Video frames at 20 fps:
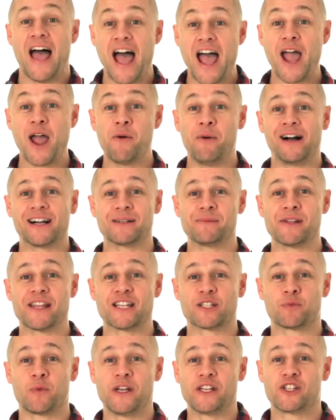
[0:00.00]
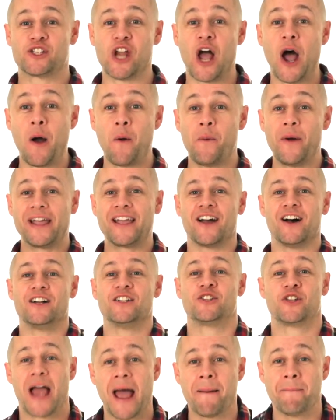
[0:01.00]
Hey, welcome to this week's show. We got
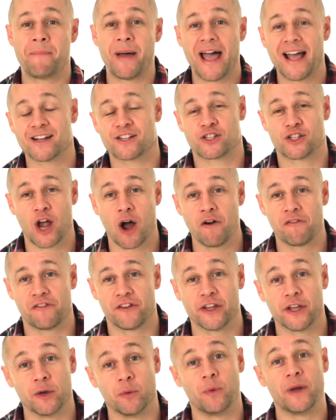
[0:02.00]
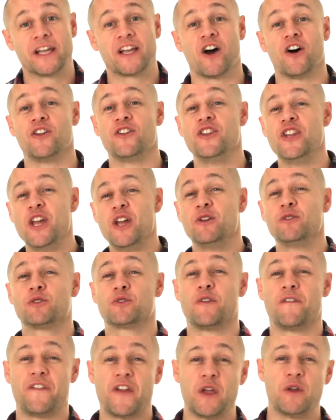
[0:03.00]
a jam-packed show for you. We got
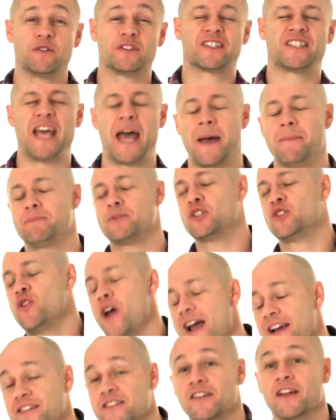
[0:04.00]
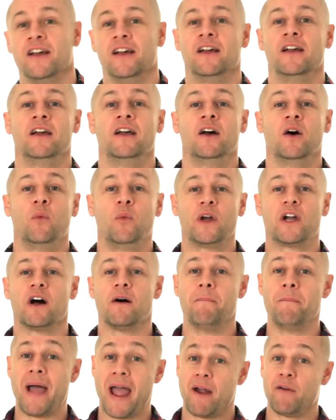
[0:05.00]
news, reviews, tips, tricks. We
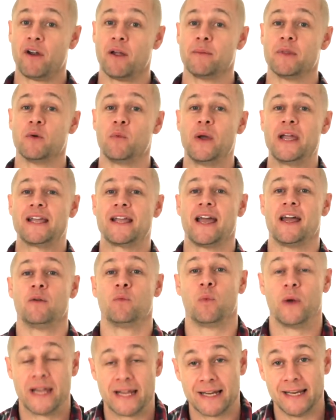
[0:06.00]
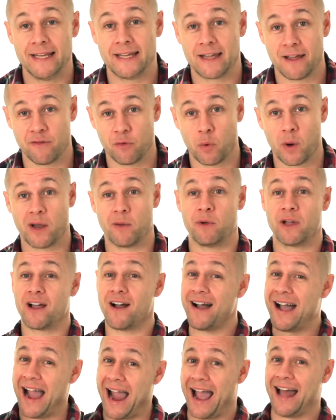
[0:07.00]
got Mariam and the Weekend Weekly Giveaway. We
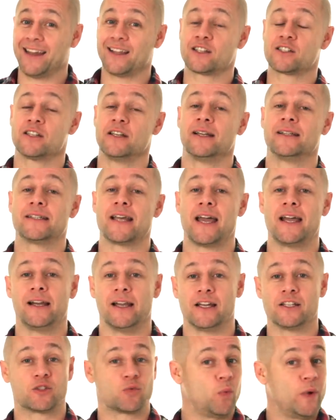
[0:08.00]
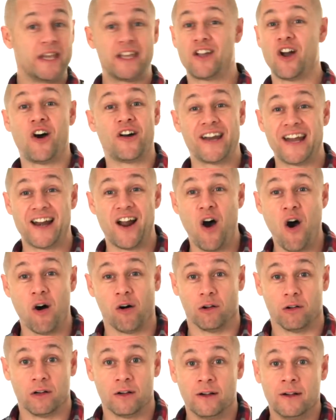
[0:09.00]
got Alex and his A-list. We got it
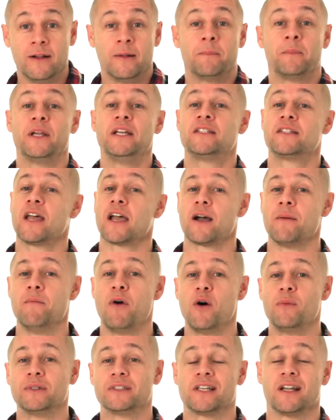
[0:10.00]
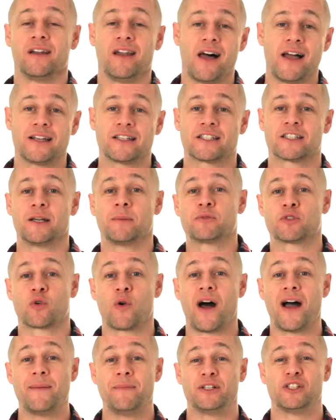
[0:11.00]
all. Please take a moment to like,
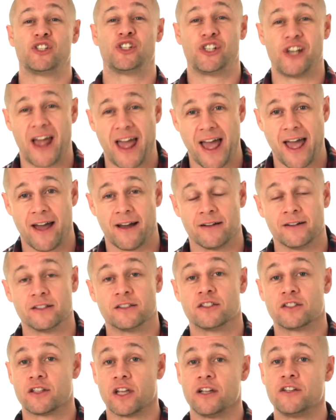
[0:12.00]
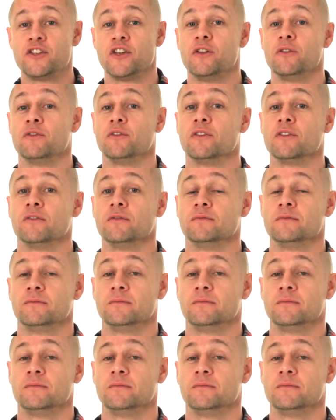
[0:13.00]
subscribe, and share. Stay tuned.